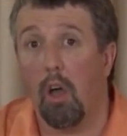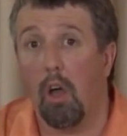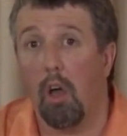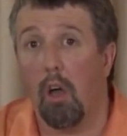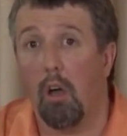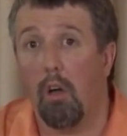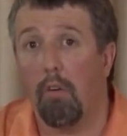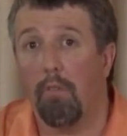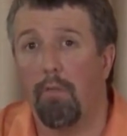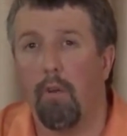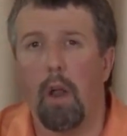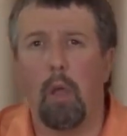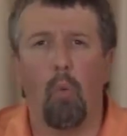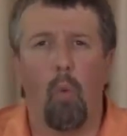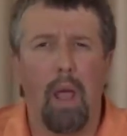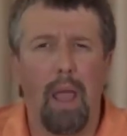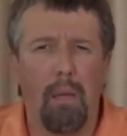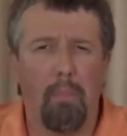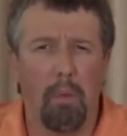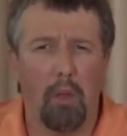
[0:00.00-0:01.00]
uh,
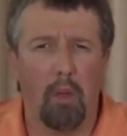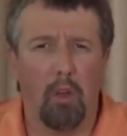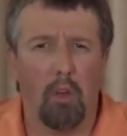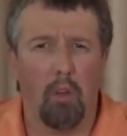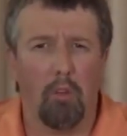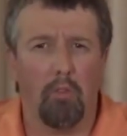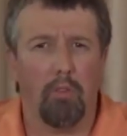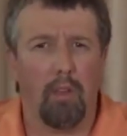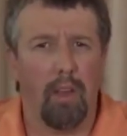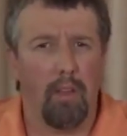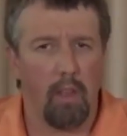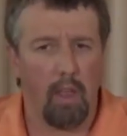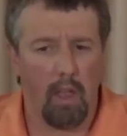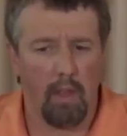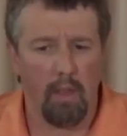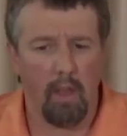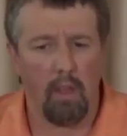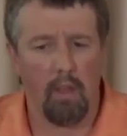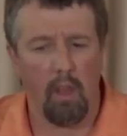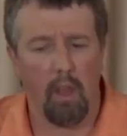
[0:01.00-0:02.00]
freightway bills and,
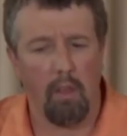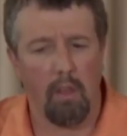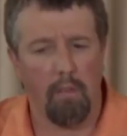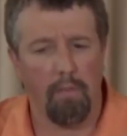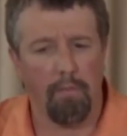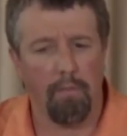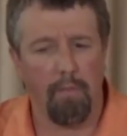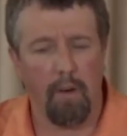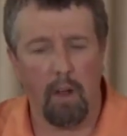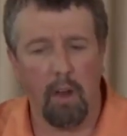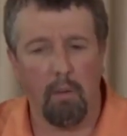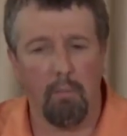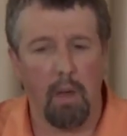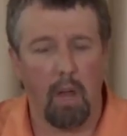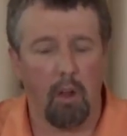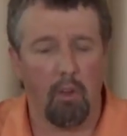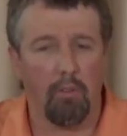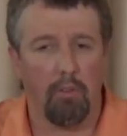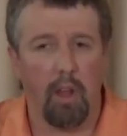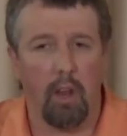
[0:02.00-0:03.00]
and, and, and the
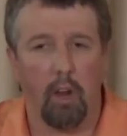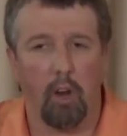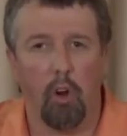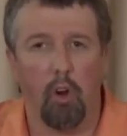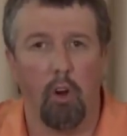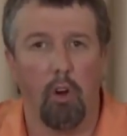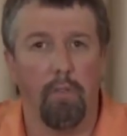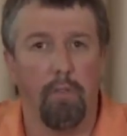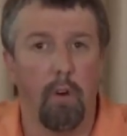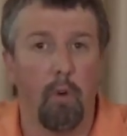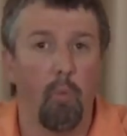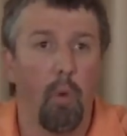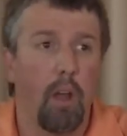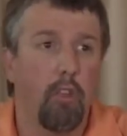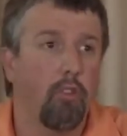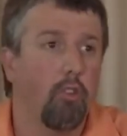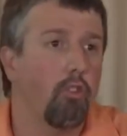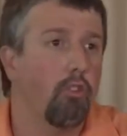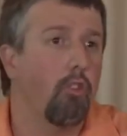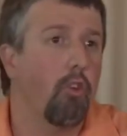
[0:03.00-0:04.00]
fundamentals that occur for
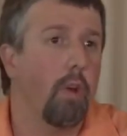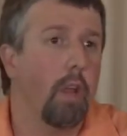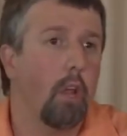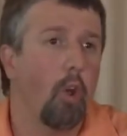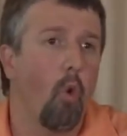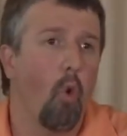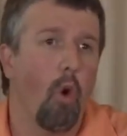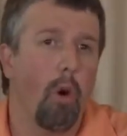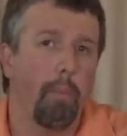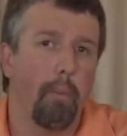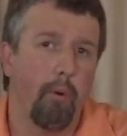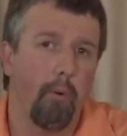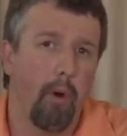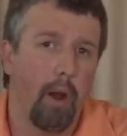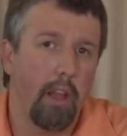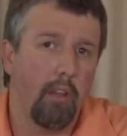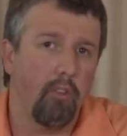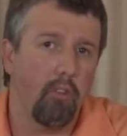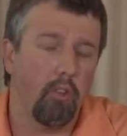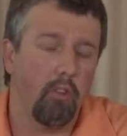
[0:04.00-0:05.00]
registering
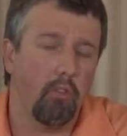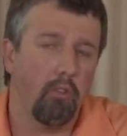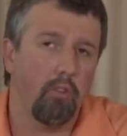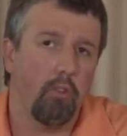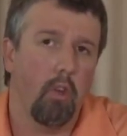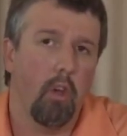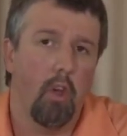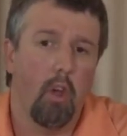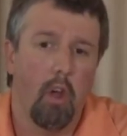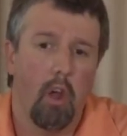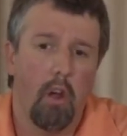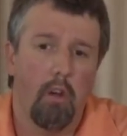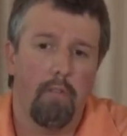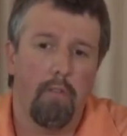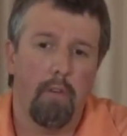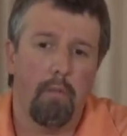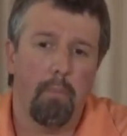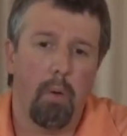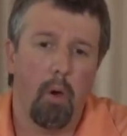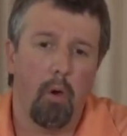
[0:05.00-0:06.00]
corporations
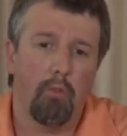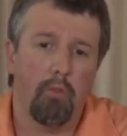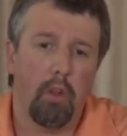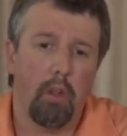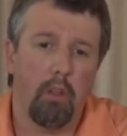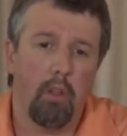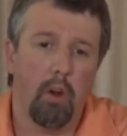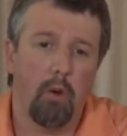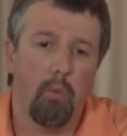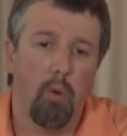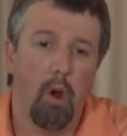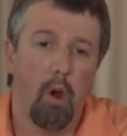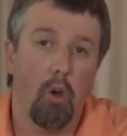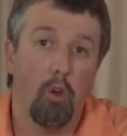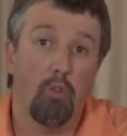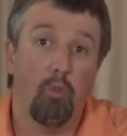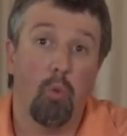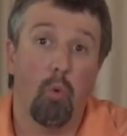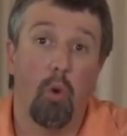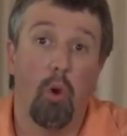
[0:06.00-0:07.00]
for posting their
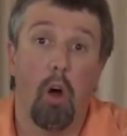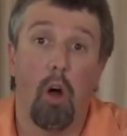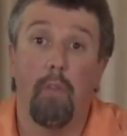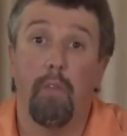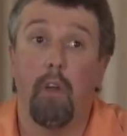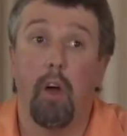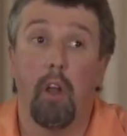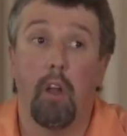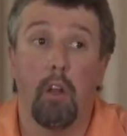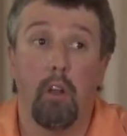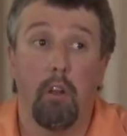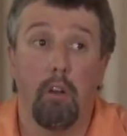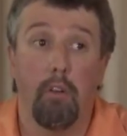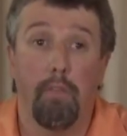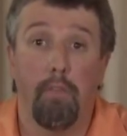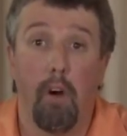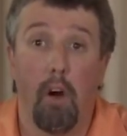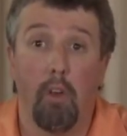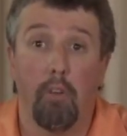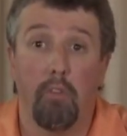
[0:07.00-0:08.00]
roads were all done under
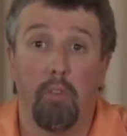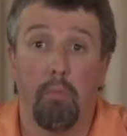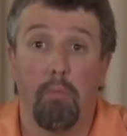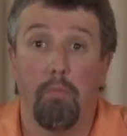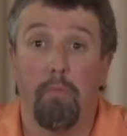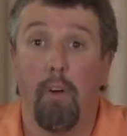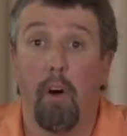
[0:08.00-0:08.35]
false,